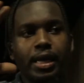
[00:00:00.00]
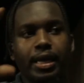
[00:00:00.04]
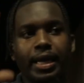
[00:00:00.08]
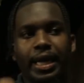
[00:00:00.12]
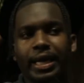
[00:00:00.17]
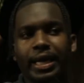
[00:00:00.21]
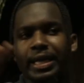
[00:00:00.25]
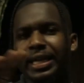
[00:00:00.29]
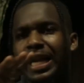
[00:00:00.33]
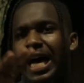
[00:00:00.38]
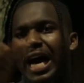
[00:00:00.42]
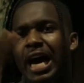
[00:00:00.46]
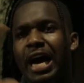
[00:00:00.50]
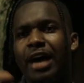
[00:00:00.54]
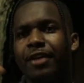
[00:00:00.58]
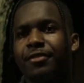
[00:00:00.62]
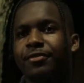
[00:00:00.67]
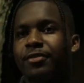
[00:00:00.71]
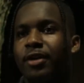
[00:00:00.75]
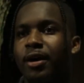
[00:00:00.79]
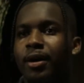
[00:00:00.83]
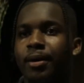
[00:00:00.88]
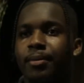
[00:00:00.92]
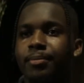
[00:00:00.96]
like live
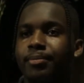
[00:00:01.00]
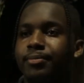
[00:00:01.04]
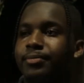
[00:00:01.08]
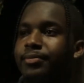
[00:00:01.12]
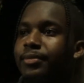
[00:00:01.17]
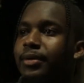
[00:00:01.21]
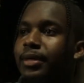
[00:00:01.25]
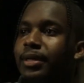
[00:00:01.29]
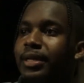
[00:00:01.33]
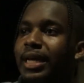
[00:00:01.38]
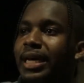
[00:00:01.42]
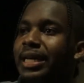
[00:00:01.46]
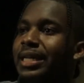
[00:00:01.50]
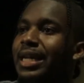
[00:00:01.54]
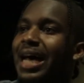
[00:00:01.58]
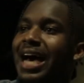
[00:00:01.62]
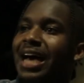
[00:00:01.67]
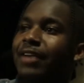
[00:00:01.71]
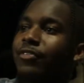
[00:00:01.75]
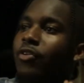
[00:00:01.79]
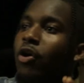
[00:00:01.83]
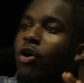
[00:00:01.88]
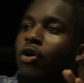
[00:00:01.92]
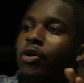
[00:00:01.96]

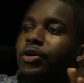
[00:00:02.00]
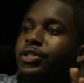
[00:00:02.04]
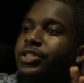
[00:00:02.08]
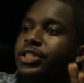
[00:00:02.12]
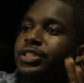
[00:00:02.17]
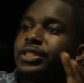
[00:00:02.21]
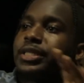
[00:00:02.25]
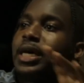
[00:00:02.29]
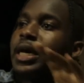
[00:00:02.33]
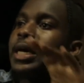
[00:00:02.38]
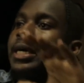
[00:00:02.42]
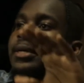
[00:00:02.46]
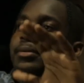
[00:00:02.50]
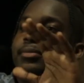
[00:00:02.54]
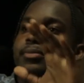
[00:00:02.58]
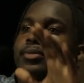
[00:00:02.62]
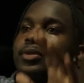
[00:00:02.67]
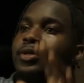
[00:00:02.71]
art, just like,